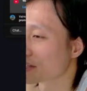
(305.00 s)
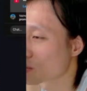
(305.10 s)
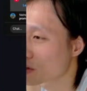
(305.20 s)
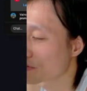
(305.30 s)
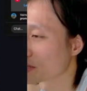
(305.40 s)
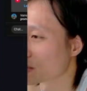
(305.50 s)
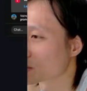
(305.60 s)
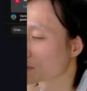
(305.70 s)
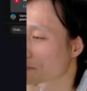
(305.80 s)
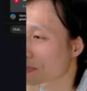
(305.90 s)

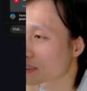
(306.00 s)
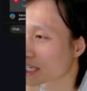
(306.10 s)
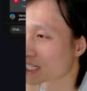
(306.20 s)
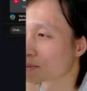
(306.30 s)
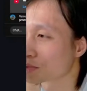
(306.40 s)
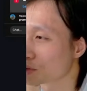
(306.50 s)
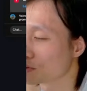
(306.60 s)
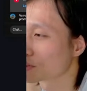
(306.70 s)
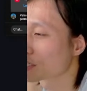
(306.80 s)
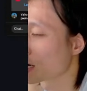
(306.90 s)
workflows and
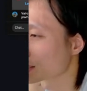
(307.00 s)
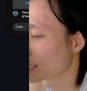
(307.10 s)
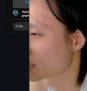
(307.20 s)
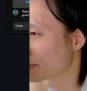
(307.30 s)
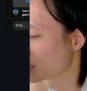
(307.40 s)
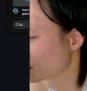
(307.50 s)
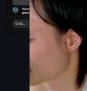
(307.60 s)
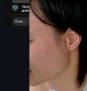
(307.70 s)
improved context management.